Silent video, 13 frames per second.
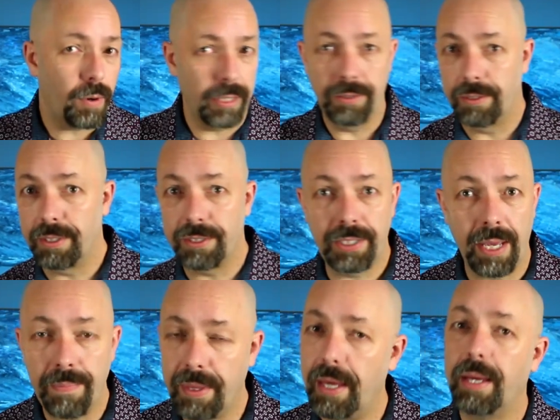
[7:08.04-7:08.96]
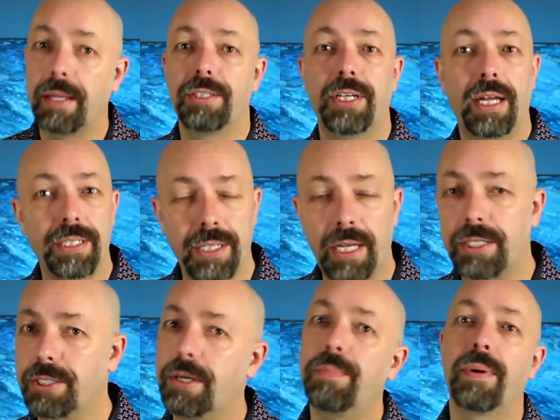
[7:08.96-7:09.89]
one, do the same thing. Change that
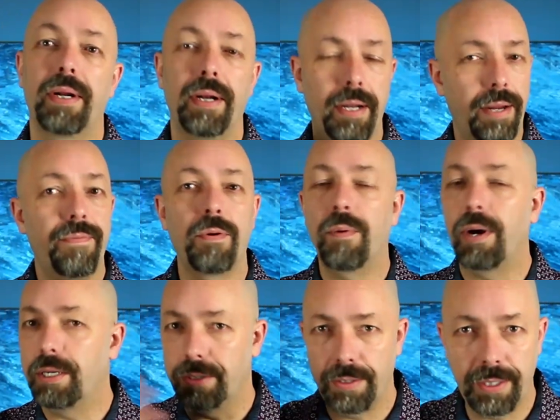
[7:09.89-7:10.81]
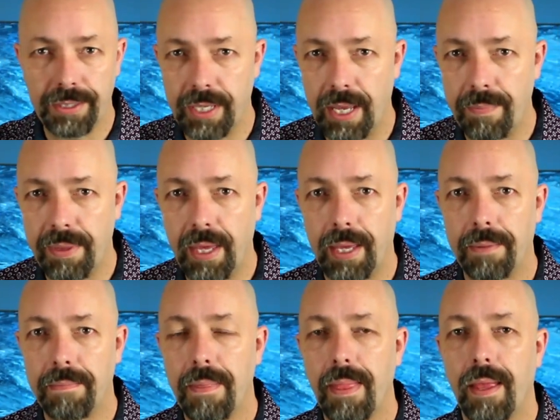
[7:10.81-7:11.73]
shirt, put in a different one, do the same thing.
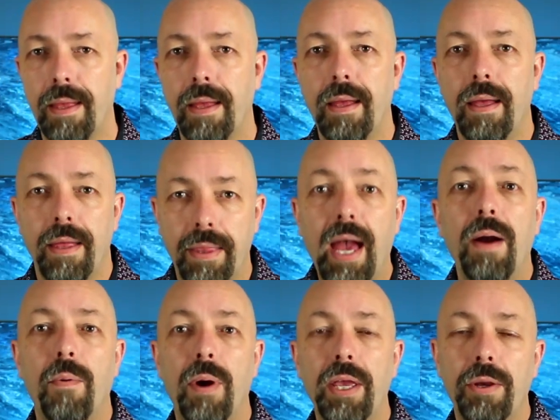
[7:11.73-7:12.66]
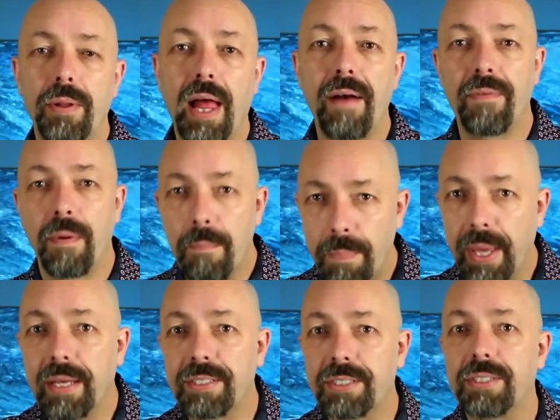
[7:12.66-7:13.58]
That way you'll have a
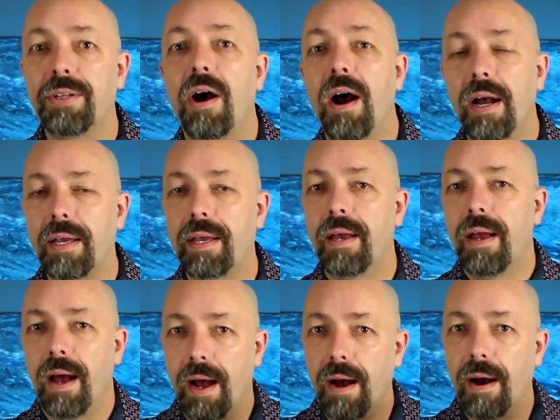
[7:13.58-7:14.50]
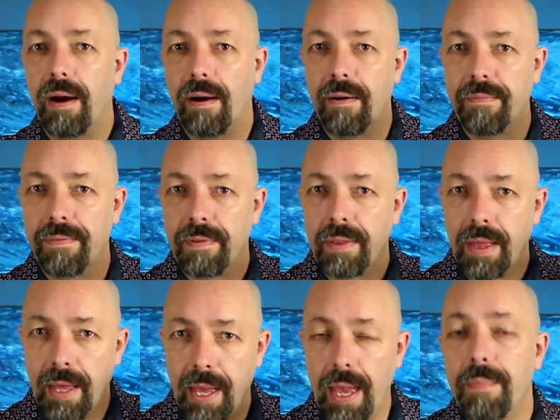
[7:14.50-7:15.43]
big stock of
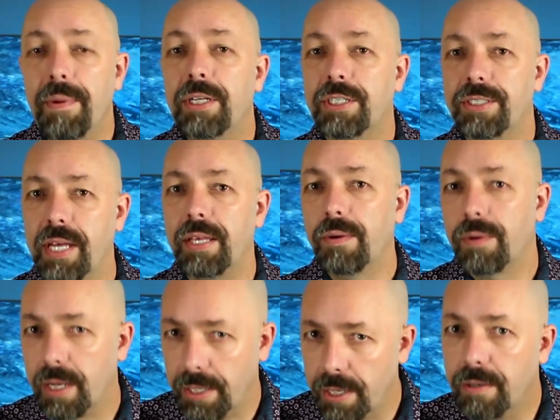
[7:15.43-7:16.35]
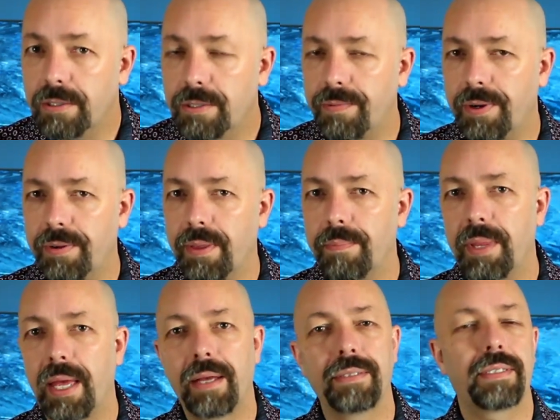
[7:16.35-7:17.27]
images that you can use for your
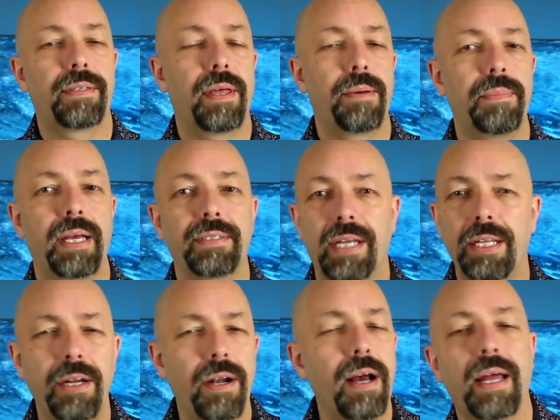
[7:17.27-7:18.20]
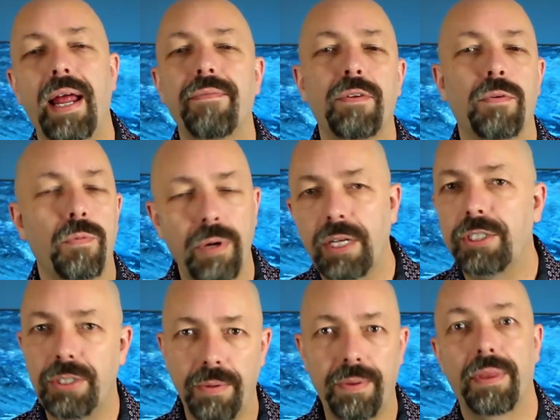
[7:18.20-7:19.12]
thumbnails, and you're not going to have to
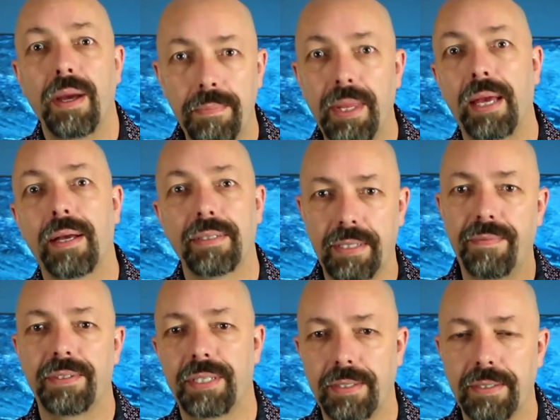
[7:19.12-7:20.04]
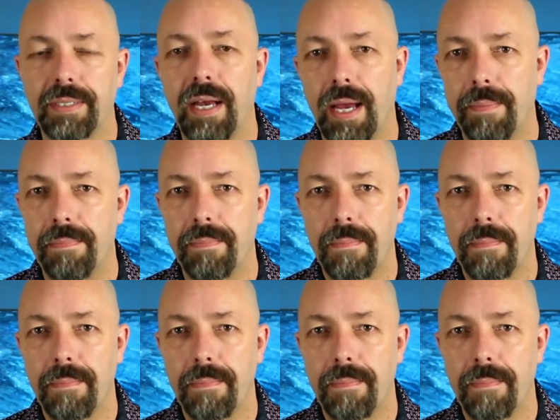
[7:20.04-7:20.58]
reshoot thumbnails every single time.